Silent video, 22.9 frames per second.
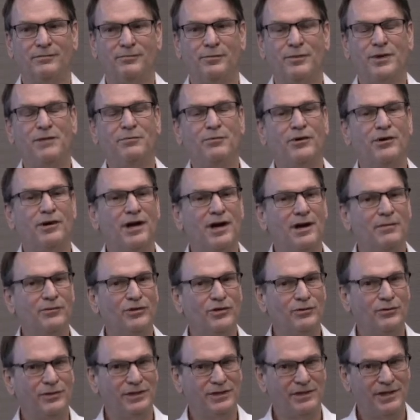People come
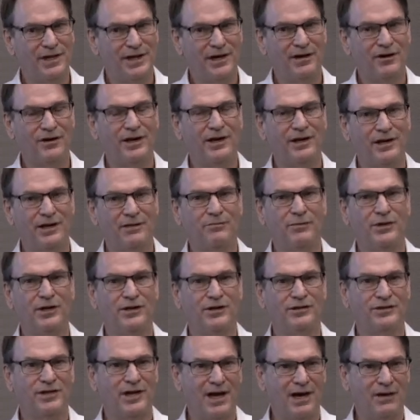to us there, again,
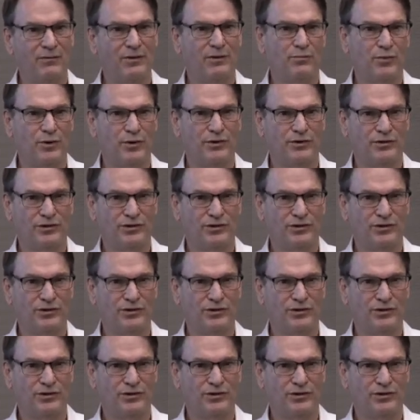because how we produce